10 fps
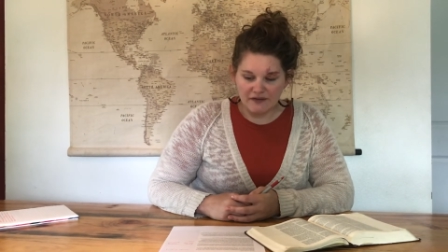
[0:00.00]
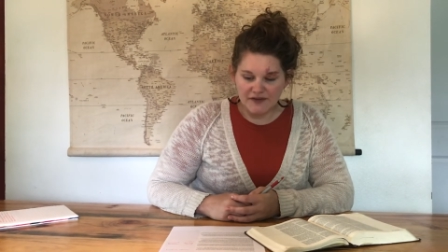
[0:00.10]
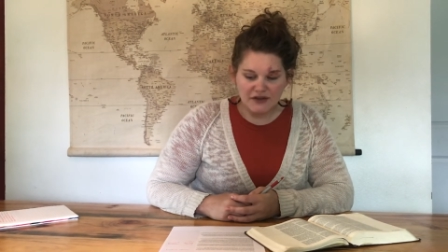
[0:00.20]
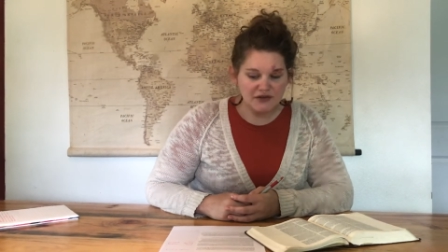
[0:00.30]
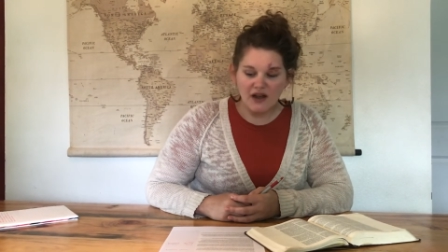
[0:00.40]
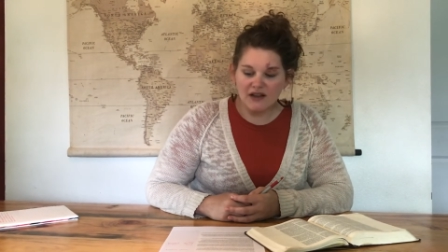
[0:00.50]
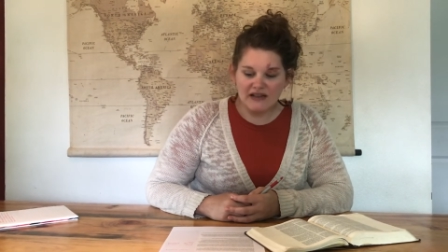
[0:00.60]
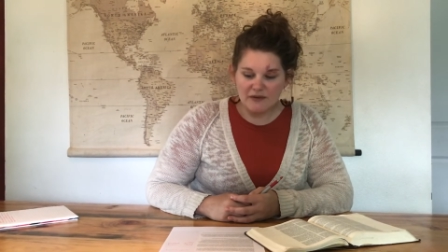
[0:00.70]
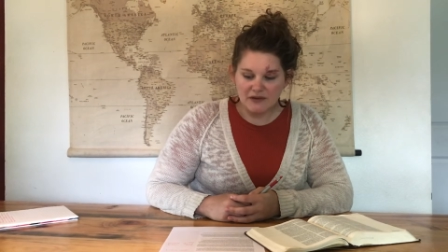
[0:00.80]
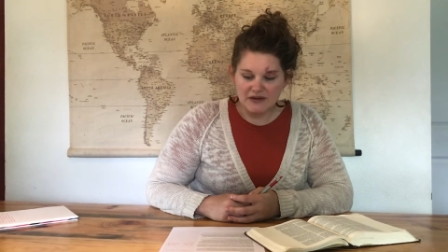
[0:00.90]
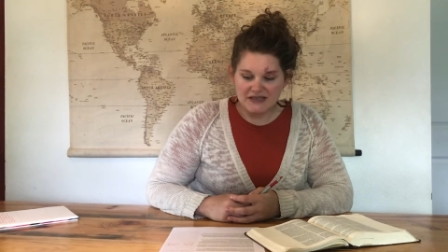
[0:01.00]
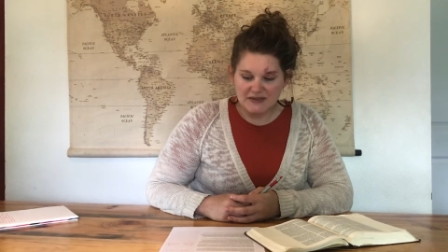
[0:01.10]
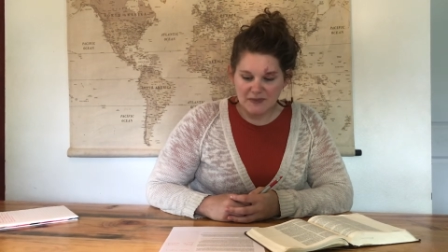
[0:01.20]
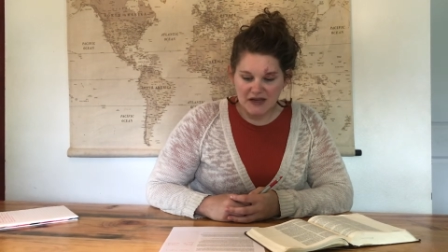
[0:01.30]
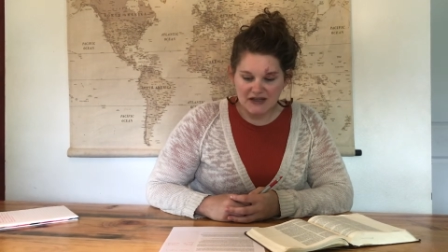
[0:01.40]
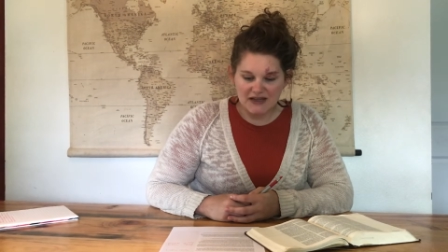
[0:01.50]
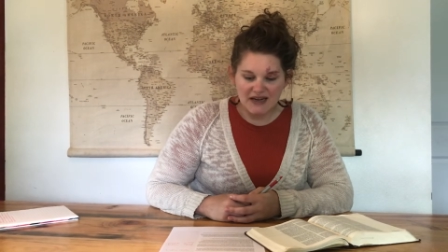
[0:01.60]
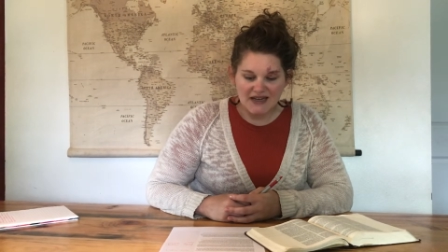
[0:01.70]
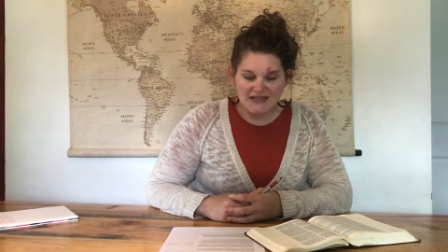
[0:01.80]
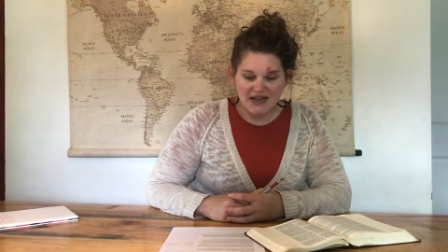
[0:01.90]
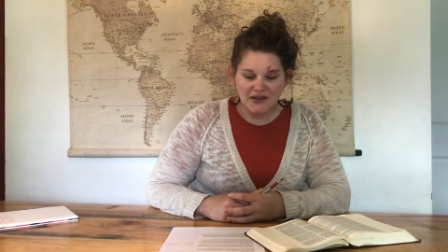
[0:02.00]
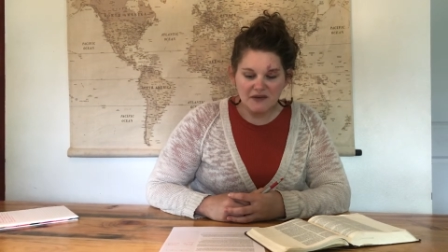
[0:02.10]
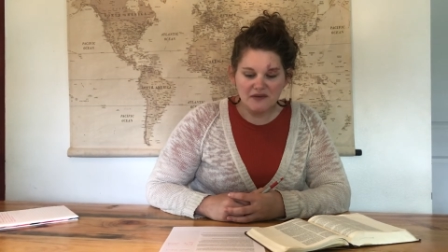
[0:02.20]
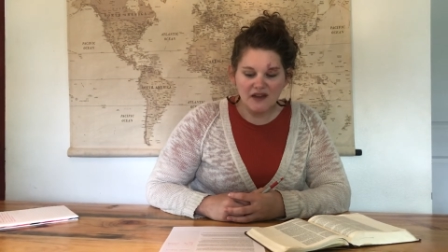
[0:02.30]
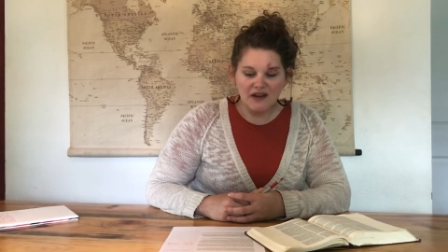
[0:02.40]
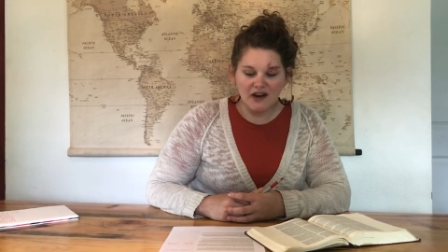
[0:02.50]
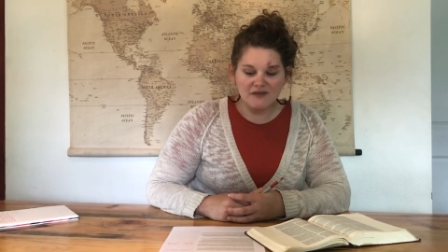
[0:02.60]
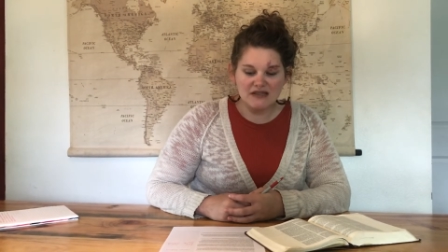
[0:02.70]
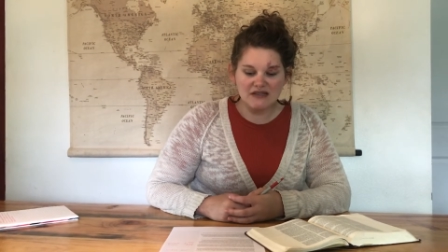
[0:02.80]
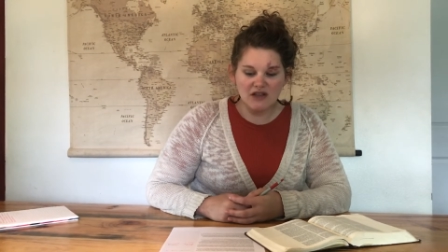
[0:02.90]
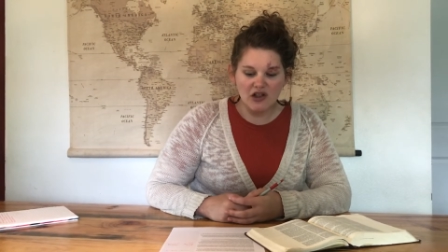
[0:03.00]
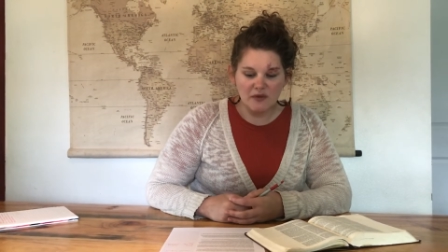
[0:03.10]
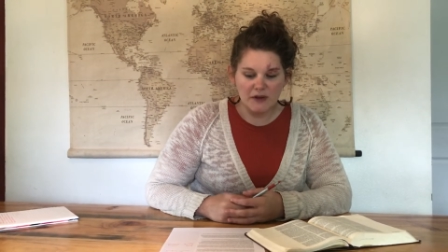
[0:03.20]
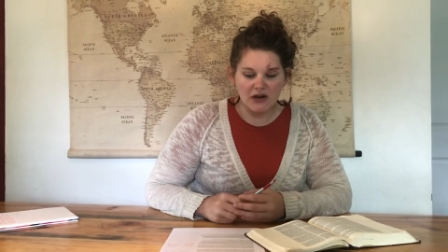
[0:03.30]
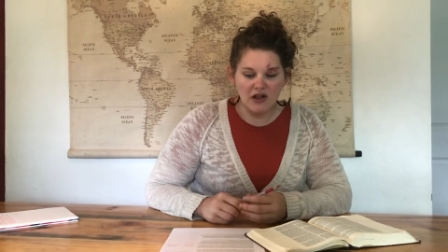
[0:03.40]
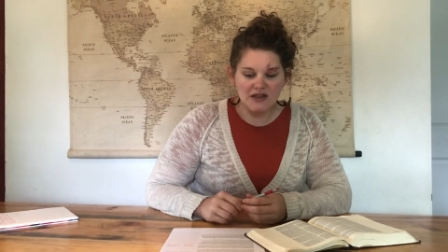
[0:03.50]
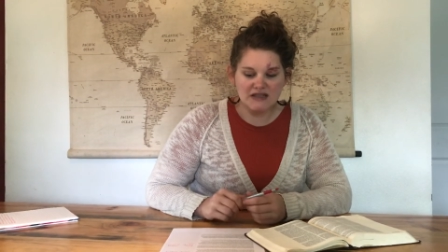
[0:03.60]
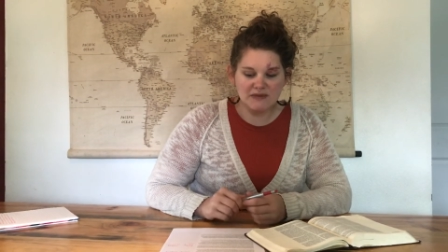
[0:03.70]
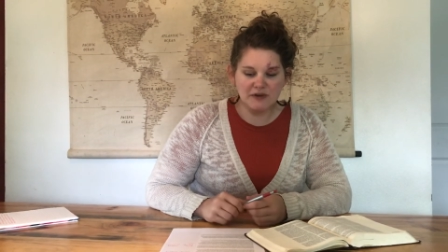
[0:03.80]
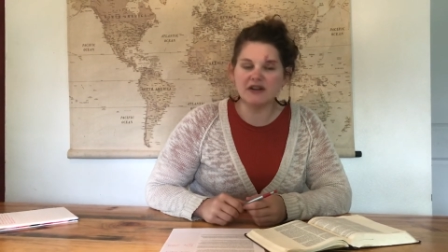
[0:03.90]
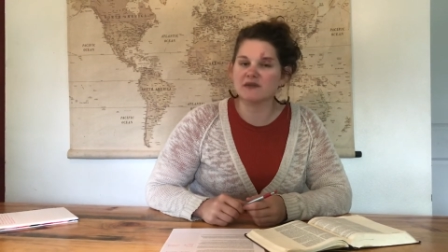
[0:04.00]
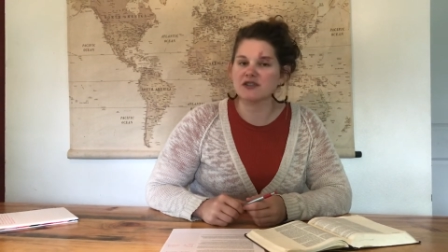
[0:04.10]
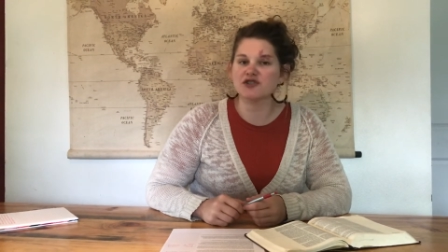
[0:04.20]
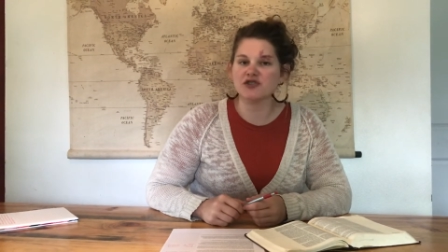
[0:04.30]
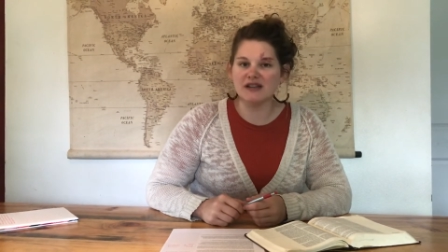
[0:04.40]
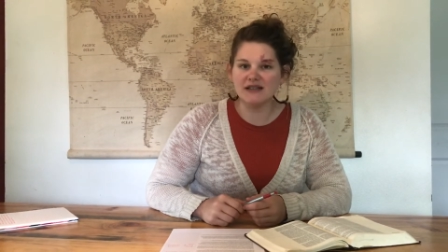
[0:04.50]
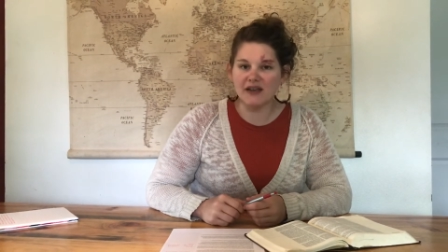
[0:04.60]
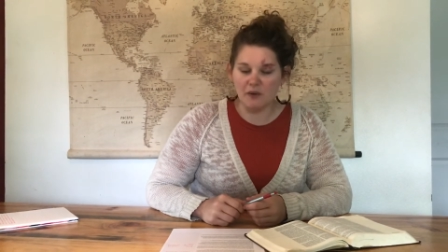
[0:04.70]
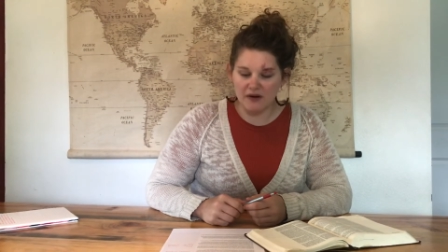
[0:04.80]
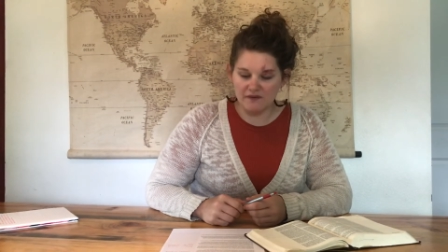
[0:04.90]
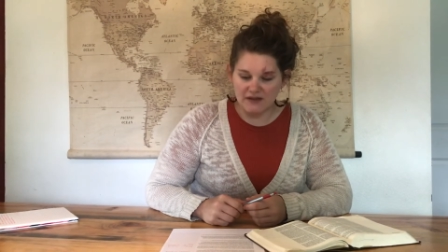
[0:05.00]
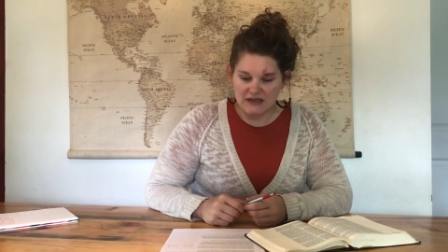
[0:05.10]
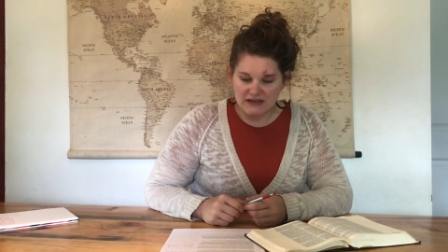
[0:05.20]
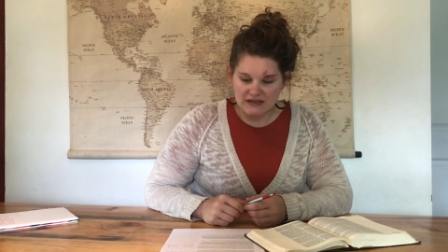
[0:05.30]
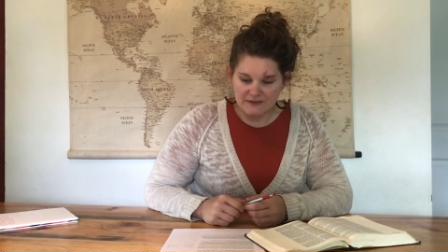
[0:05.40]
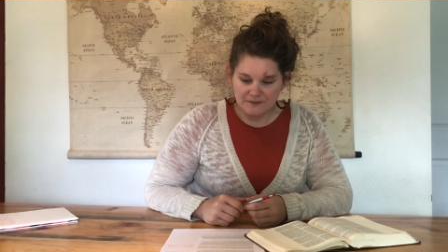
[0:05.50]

They do not labor or spin, yet I tell you that not even Solomon in all his splendor was dressed like one of these.